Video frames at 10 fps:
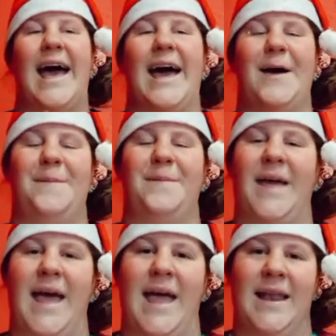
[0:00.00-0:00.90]

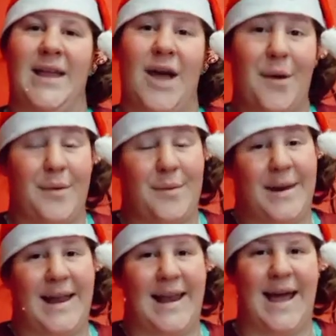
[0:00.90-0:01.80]
And yeah, we
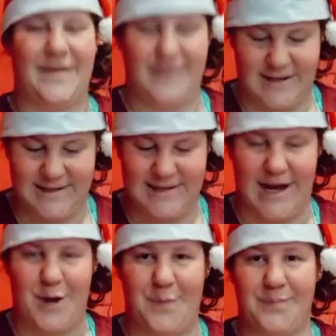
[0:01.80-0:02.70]
really loved it.
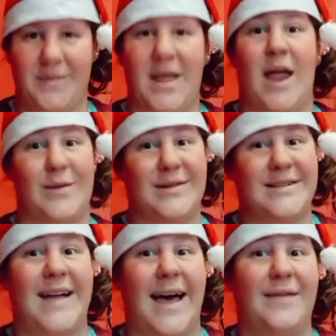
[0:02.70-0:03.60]
So, and we
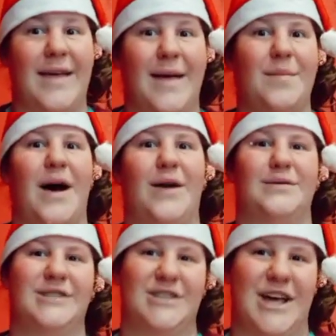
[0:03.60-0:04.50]
still have them. I
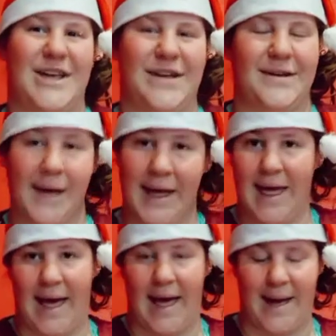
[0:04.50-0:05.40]
will show you
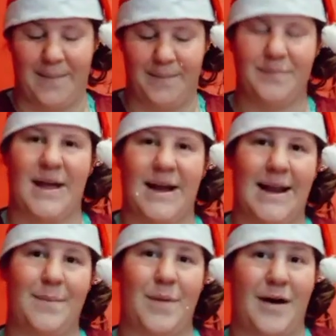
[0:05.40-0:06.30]
a
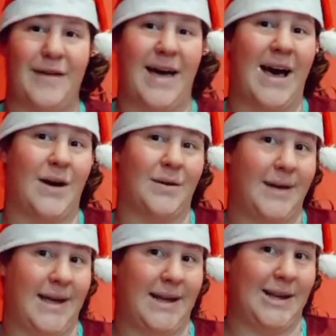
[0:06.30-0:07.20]
clip of how
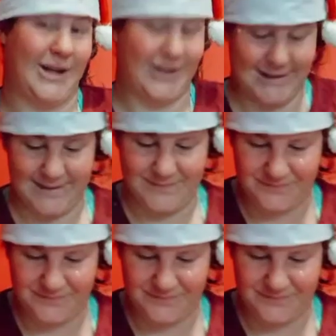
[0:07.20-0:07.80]
it looked.